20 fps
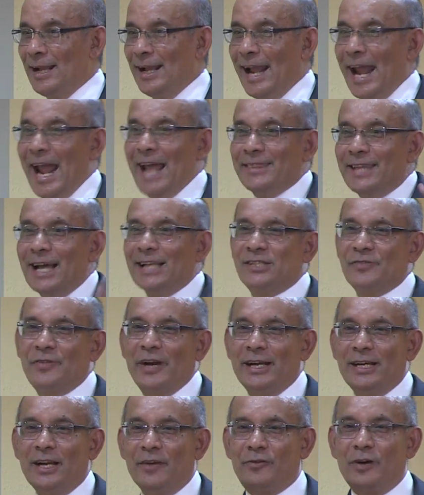And that's
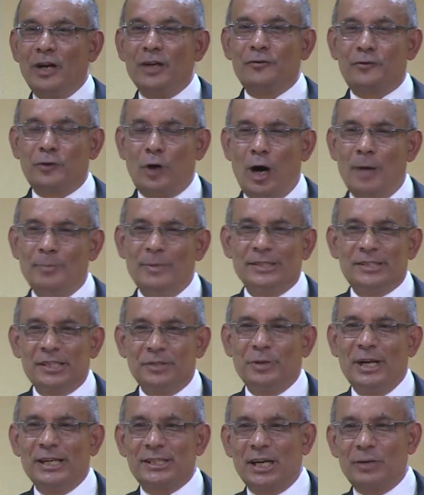very different from a
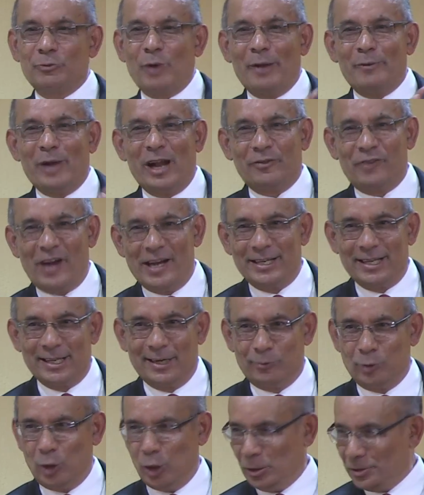situation where we are fighting
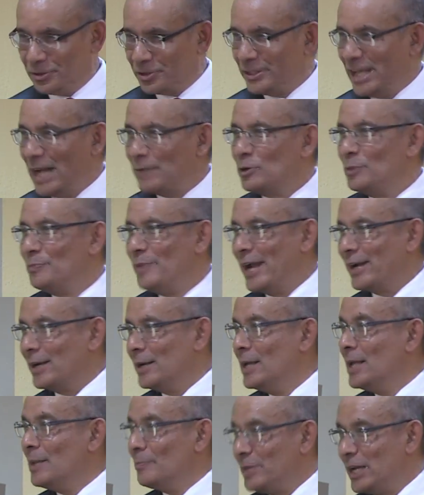a war. So that would
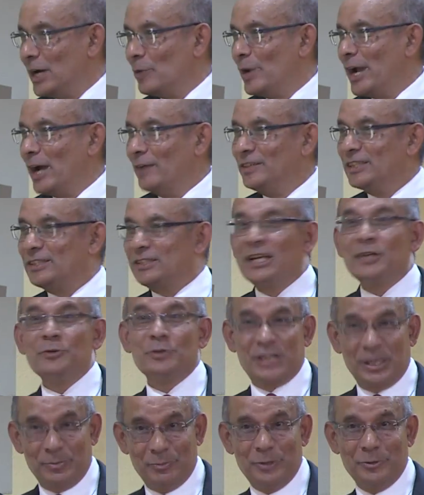be a way of
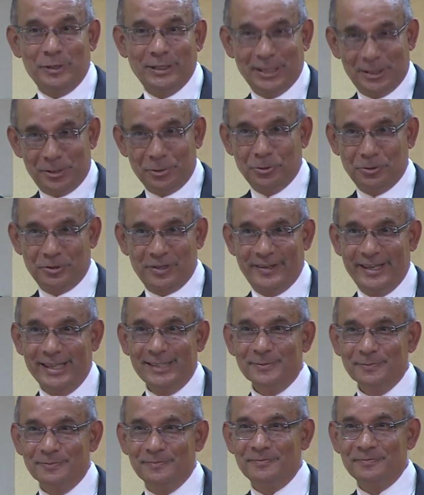distinguishing between the two, correct?